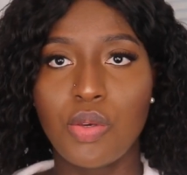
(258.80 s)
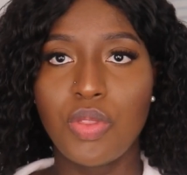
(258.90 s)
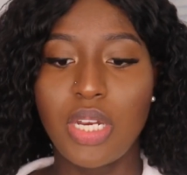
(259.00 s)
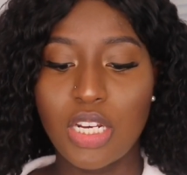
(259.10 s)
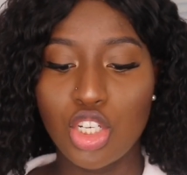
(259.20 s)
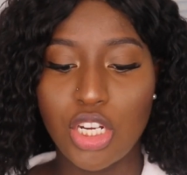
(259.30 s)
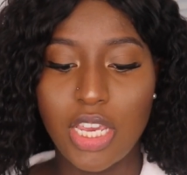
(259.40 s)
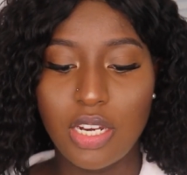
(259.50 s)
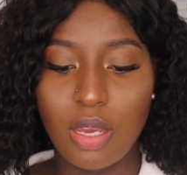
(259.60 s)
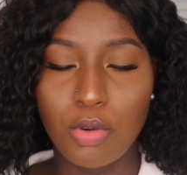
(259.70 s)
the next
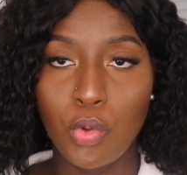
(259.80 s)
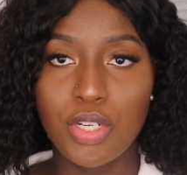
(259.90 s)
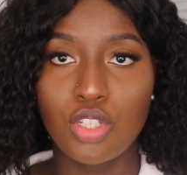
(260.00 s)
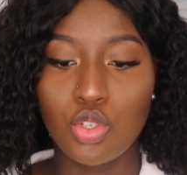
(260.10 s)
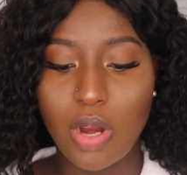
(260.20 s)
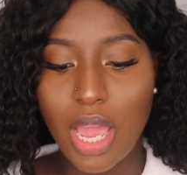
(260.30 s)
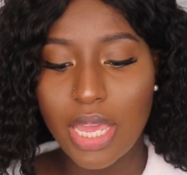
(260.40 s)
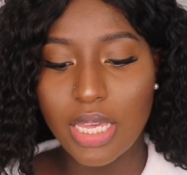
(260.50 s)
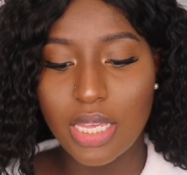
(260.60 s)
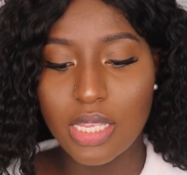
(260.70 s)
shade I'm going to
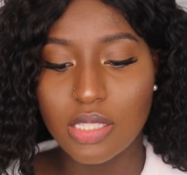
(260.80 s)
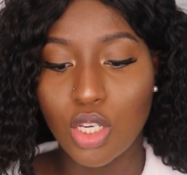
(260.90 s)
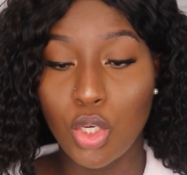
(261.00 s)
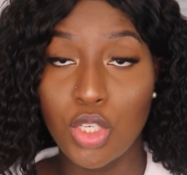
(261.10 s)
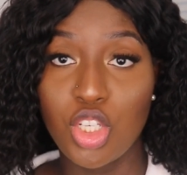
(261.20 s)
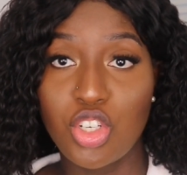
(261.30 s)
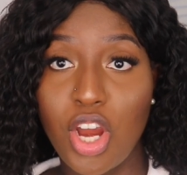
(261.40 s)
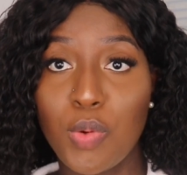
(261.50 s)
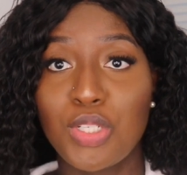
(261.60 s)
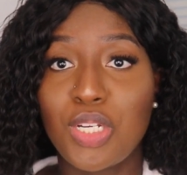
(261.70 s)
try is Cookie
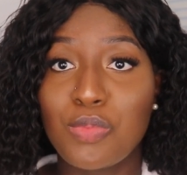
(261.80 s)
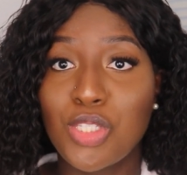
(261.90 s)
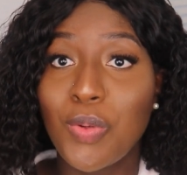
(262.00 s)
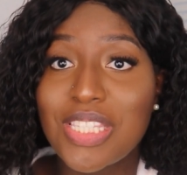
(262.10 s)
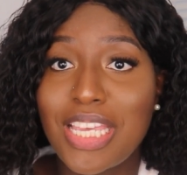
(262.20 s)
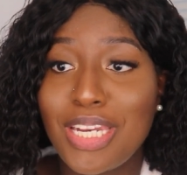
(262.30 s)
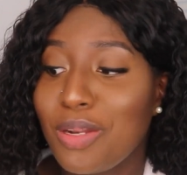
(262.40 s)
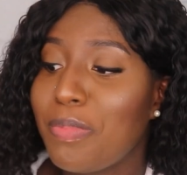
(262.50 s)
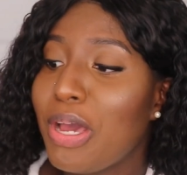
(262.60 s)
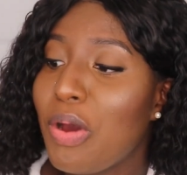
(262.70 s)
Jar, which I'm so excited
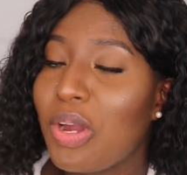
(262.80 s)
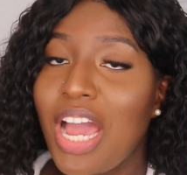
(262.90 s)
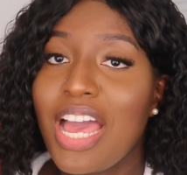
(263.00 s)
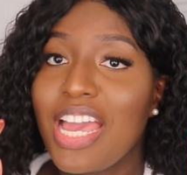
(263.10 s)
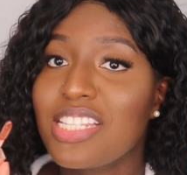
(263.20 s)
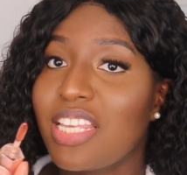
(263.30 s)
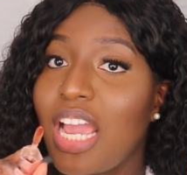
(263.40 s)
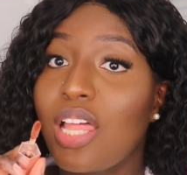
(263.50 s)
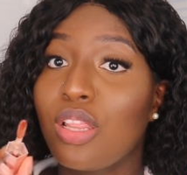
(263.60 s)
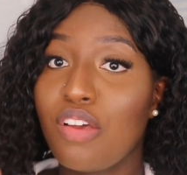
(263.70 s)
about, guys. Like,
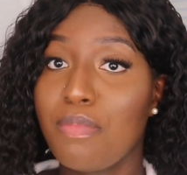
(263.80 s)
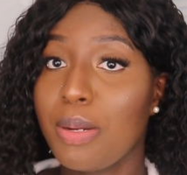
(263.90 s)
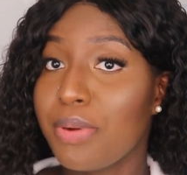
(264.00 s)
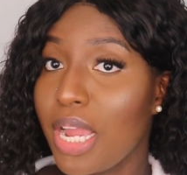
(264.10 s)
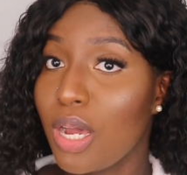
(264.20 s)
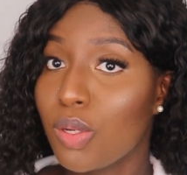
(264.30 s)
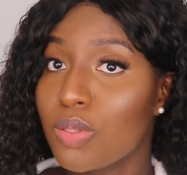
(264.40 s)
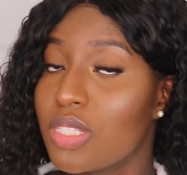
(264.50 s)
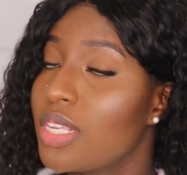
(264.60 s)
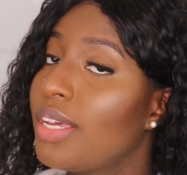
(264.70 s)
I love my
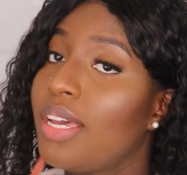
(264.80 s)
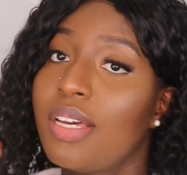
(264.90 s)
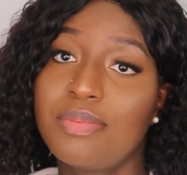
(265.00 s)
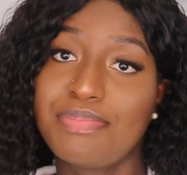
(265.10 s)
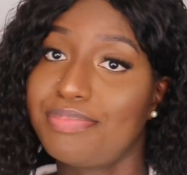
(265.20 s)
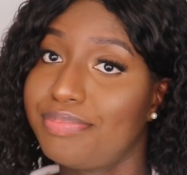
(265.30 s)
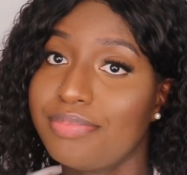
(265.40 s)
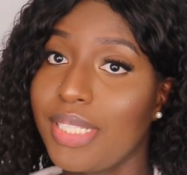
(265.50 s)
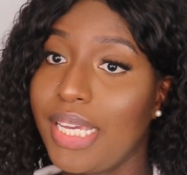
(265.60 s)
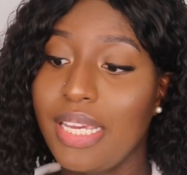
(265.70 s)
browns.
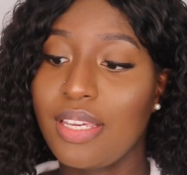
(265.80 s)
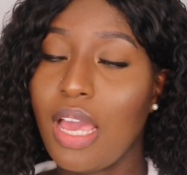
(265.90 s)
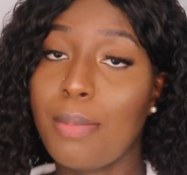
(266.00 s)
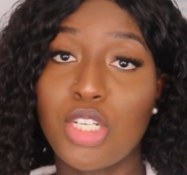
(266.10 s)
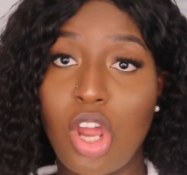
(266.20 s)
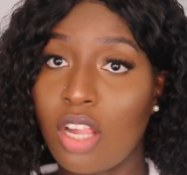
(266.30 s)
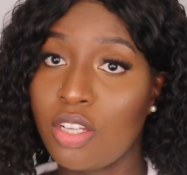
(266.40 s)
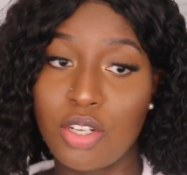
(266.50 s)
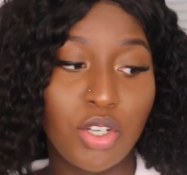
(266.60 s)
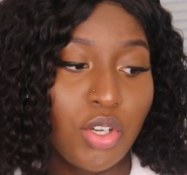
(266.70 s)
Like, I'm a
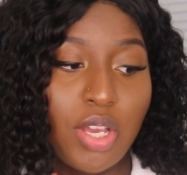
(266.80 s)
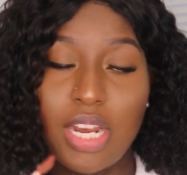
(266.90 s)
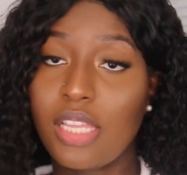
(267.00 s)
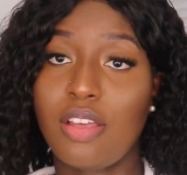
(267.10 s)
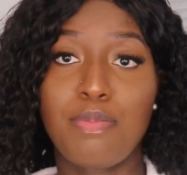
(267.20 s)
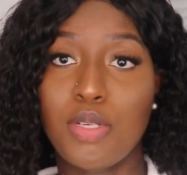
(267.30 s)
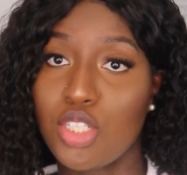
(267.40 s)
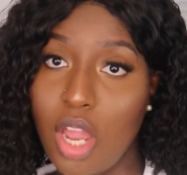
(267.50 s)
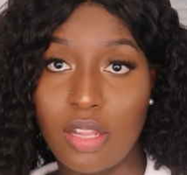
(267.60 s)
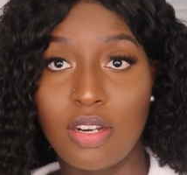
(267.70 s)
chocolate girl and I love putting
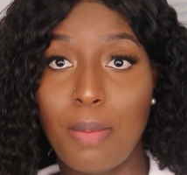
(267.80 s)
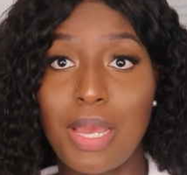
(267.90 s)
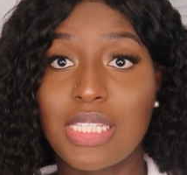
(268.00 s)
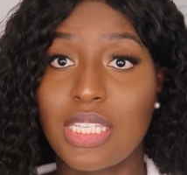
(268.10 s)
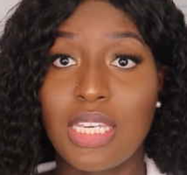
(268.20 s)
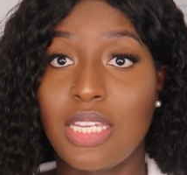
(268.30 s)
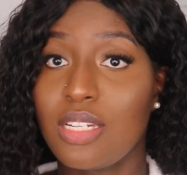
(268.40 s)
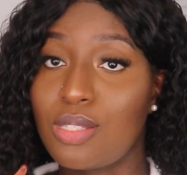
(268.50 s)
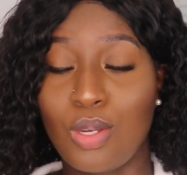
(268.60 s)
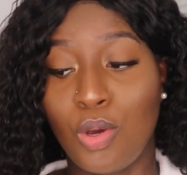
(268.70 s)
chocolate on my skin,
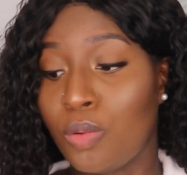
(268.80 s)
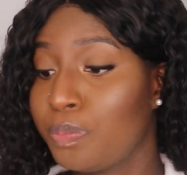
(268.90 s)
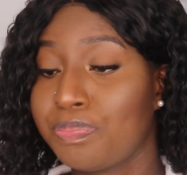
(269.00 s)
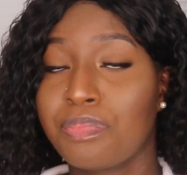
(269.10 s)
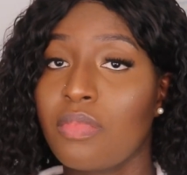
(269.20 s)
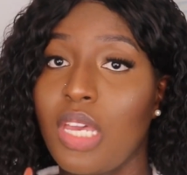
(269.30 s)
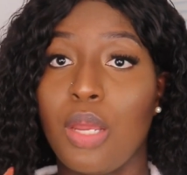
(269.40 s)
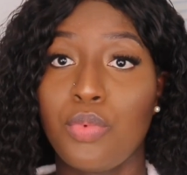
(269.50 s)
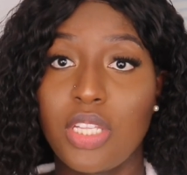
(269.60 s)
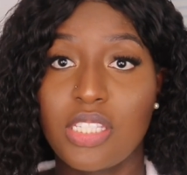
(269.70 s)
so
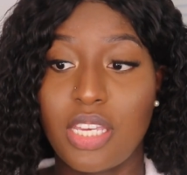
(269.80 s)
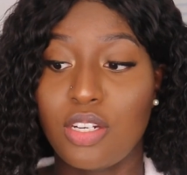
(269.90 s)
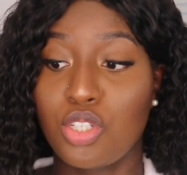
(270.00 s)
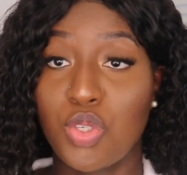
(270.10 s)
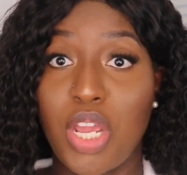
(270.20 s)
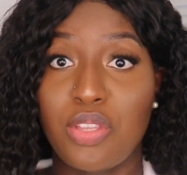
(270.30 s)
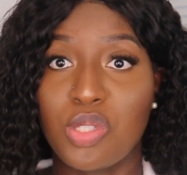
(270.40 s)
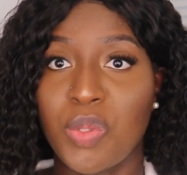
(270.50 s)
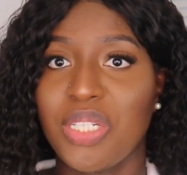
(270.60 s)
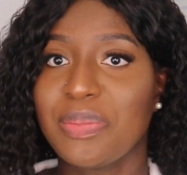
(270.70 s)
I'm really excited to try this
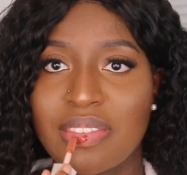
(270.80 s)
one.